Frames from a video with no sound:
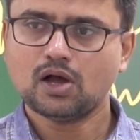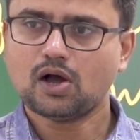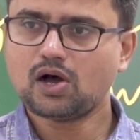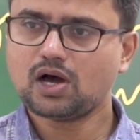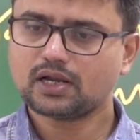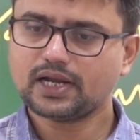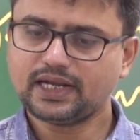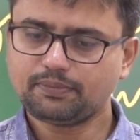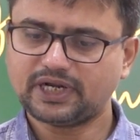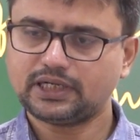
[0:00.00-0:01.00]
Or at
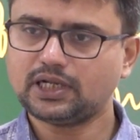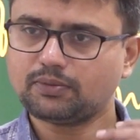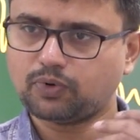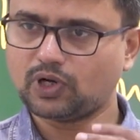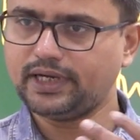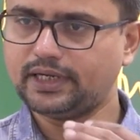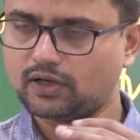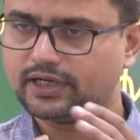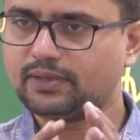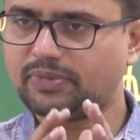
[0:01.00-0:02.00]
a particular point or
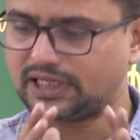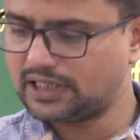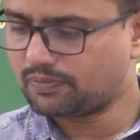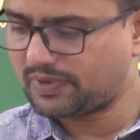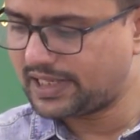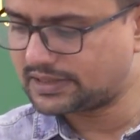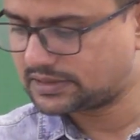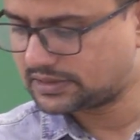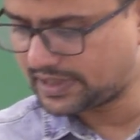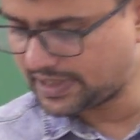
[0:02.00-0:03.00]
at a particular place,